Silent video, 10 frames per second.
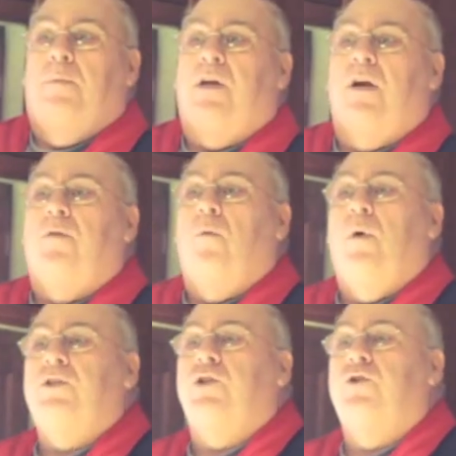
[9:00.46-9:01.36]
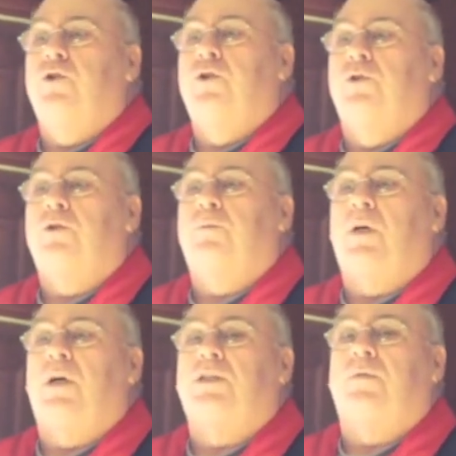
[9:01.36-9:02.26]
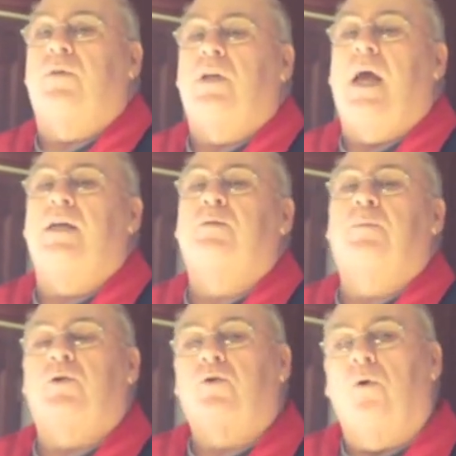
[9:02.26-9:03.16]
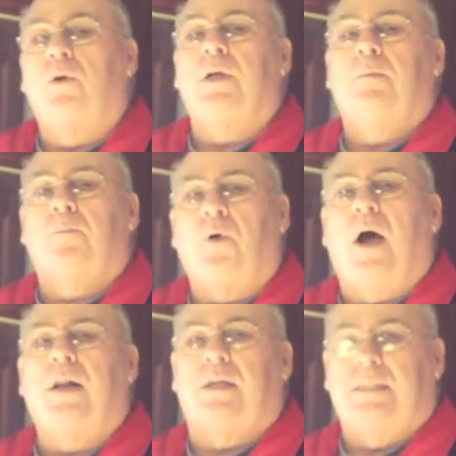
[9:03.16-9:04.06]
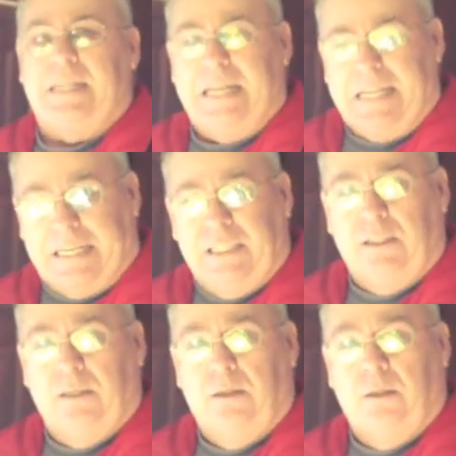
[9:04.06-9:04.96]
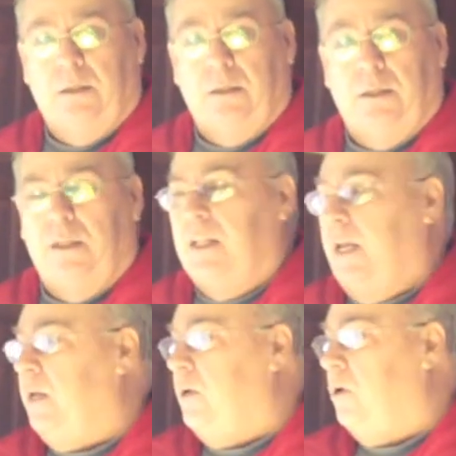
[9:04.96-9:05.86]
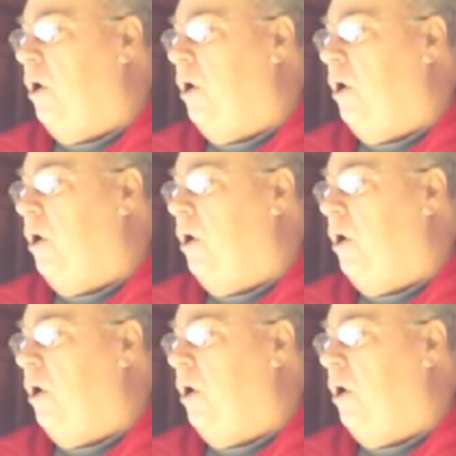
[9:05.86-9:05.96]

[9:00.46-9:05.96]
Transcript: Be careful what you use, because if it has petroleum product in it, it can